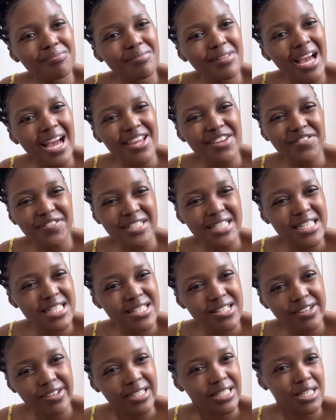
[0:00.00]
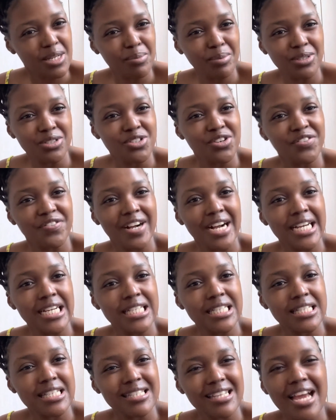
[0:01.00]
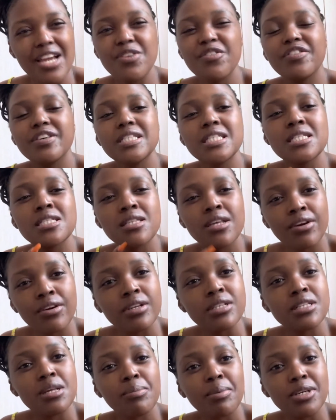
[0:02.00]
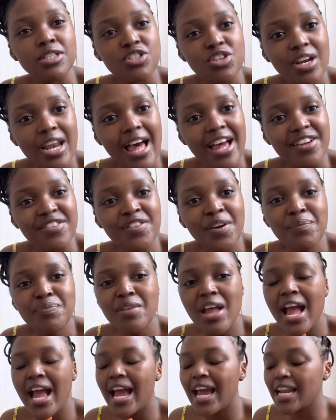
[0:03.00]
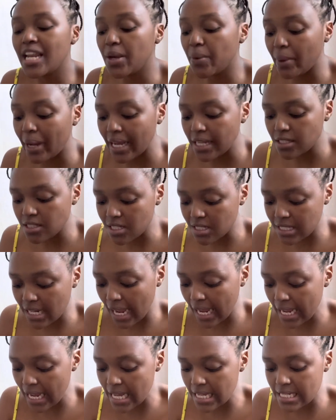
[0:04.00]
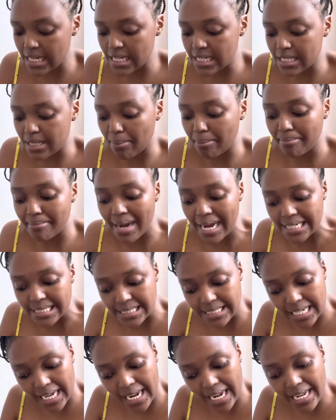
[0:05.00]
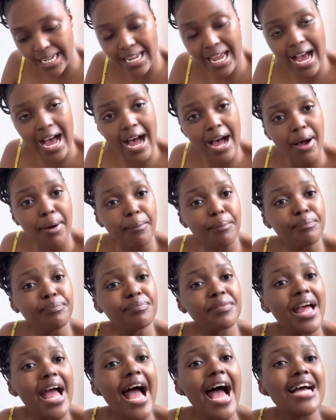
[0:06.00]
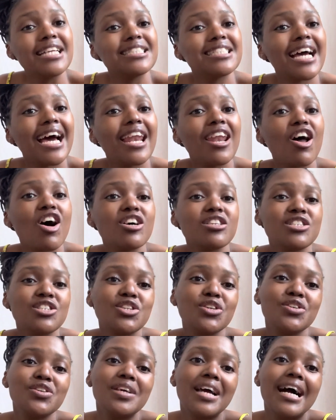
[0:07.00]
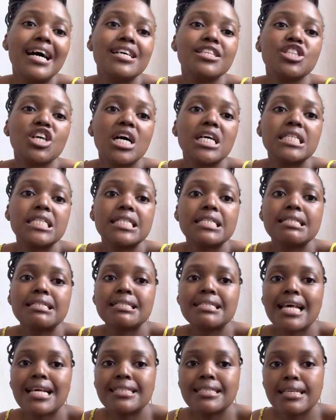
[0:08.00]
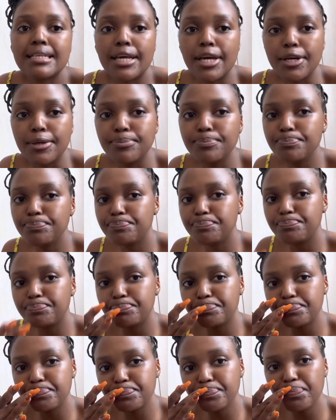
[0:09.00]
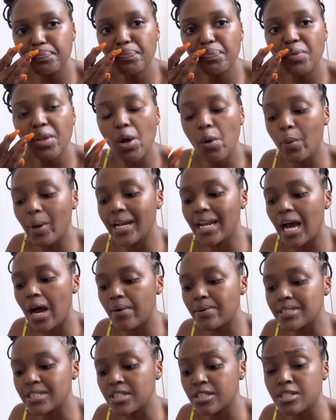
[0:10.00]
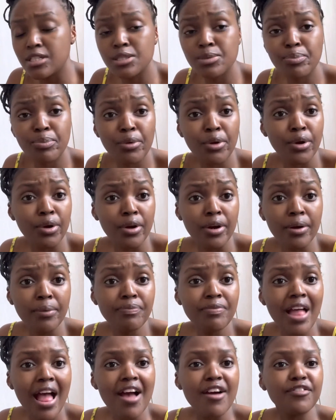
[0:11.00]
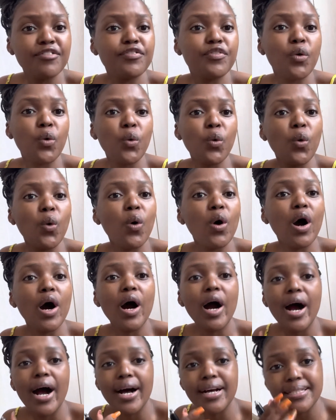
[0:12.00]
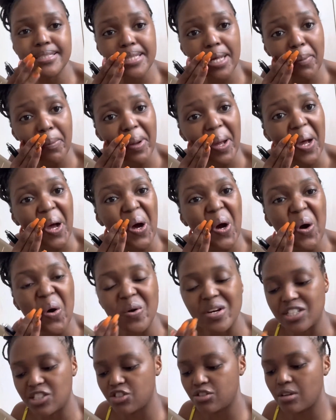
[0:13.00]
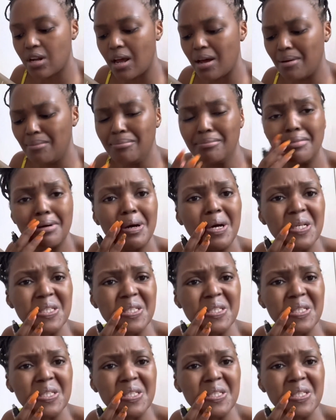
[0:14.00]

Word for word: are you even serious about your finances? Are you even serious about your life? Anyway, today it is Monday um, and I last saw you guys on Saturday when I was at Spur for supper or a, um, a